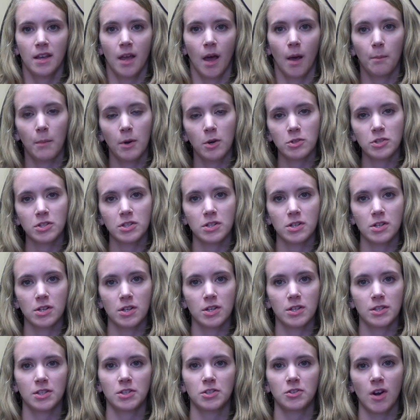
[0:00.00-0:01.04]

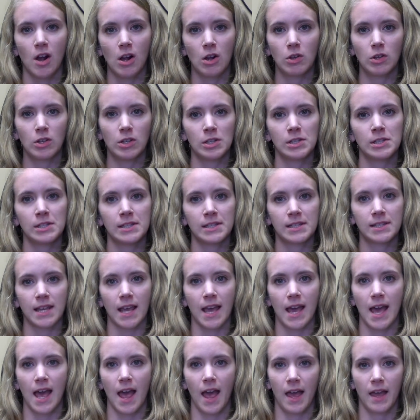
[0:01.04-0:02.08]
emotional struggles,
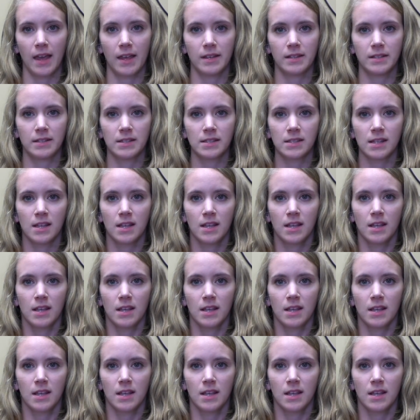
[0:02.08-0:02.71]
and